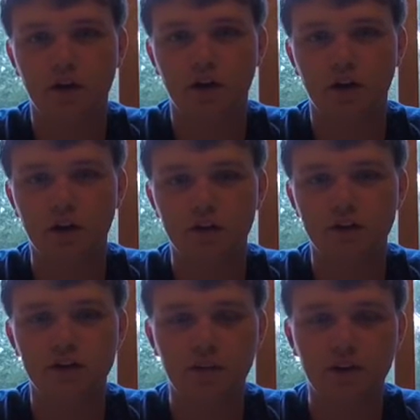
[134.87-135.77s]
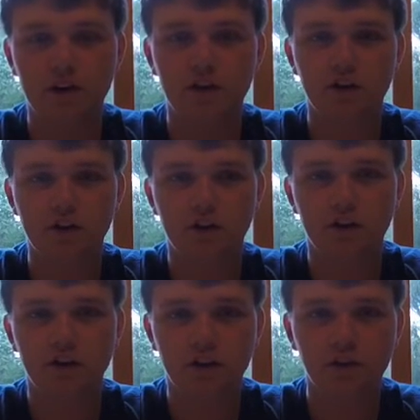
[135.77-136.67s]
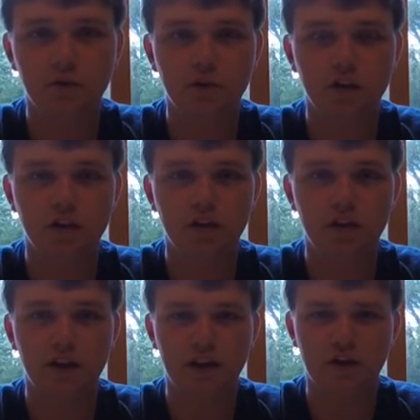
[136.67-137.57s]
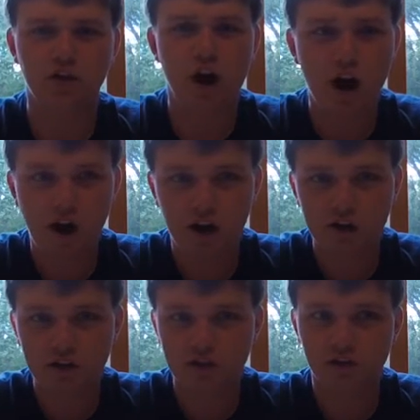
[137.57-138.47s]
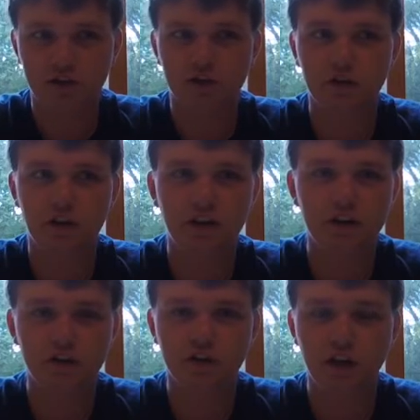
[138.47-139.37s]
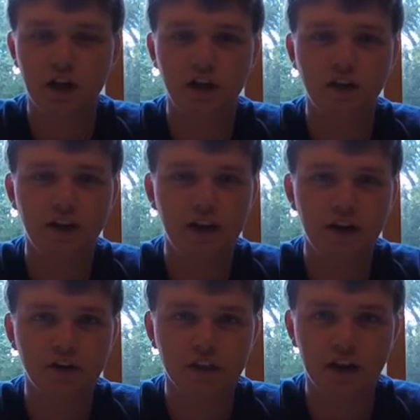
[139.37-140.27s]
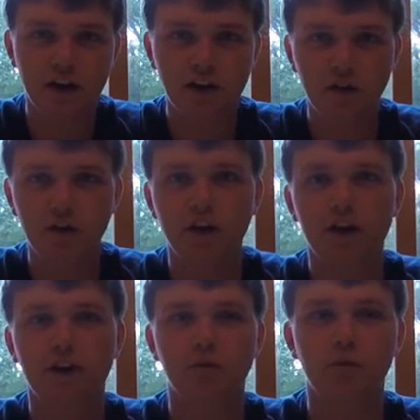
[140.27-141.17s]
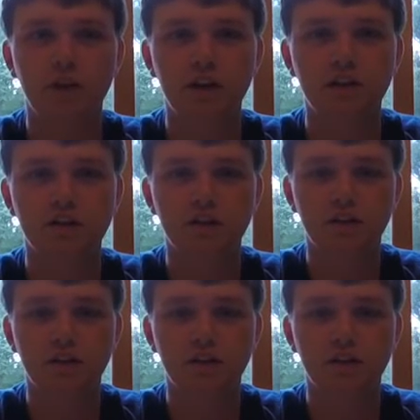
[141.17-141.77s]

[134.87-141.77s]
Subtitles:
or semi-clear to really clear with like rocks or just a lot of laydowns, not a whole lot of weeds,